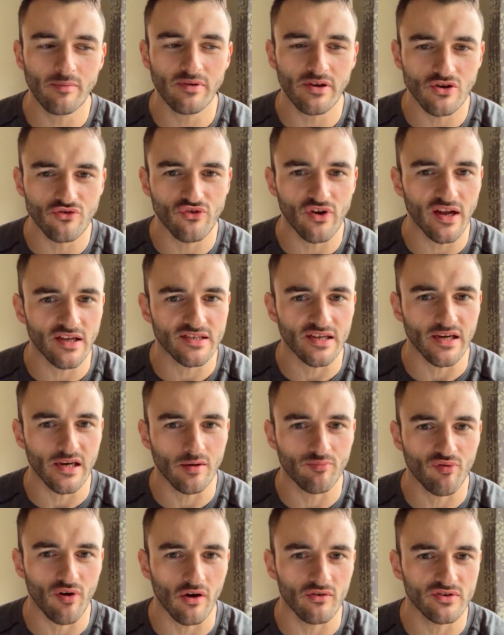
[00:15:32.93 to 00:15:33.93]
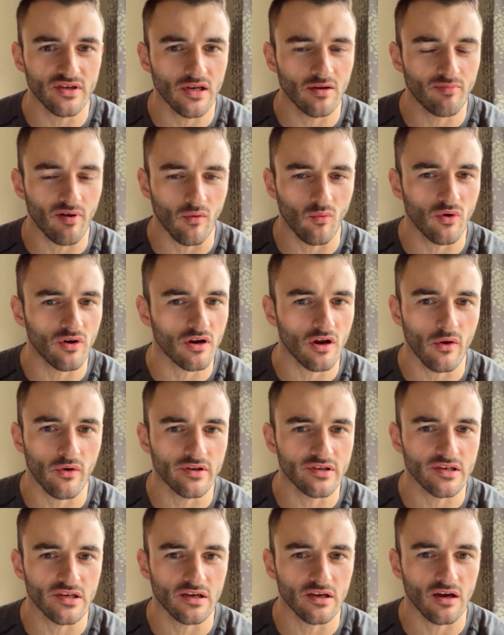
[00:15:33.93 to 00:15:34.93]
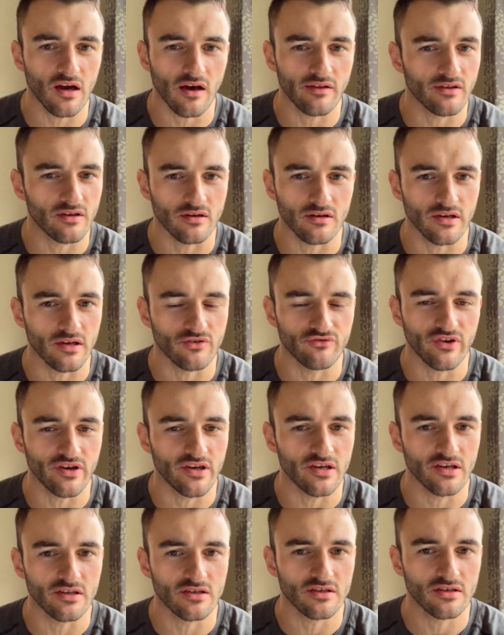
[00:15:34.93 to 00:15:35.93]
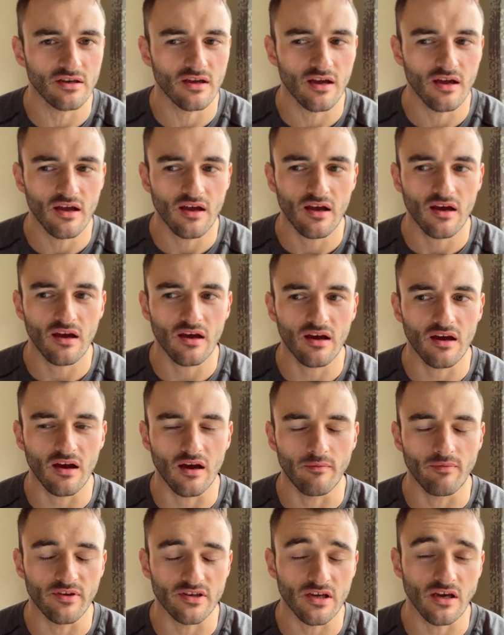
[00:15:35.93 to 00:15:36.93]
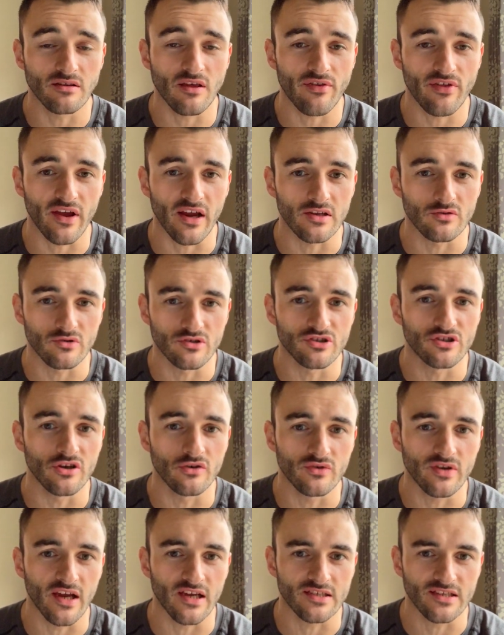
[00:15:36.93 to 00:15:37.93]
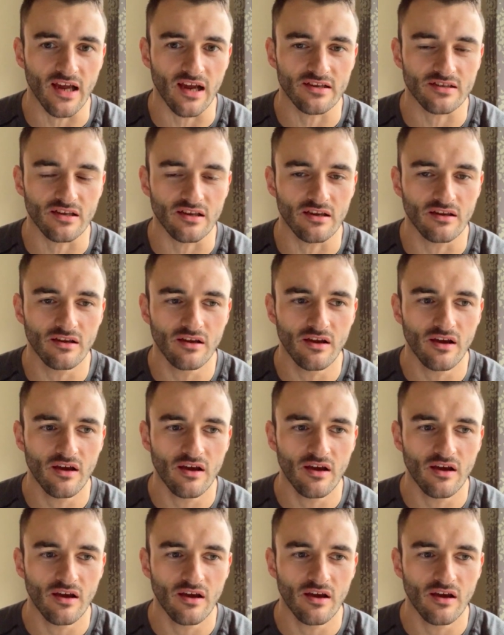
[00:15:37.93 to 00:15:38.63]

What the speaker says: a creatine in your protein, but I won't go into other ingredients. There's other things which do taste nasty.